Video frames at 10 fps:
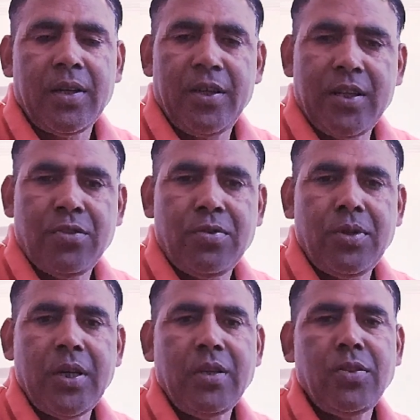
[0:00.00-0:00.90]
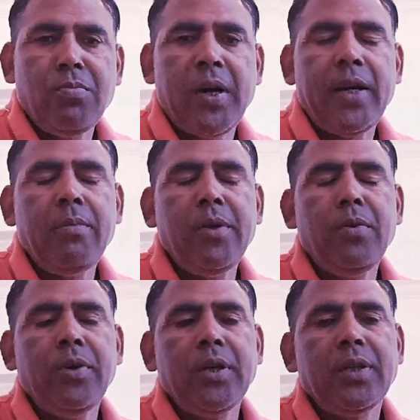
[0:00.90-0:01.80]
Dear students, you might be
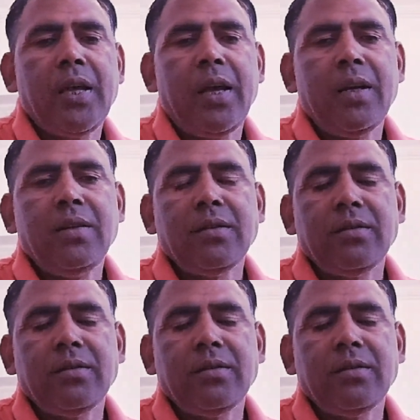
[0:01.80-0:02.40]
knowing that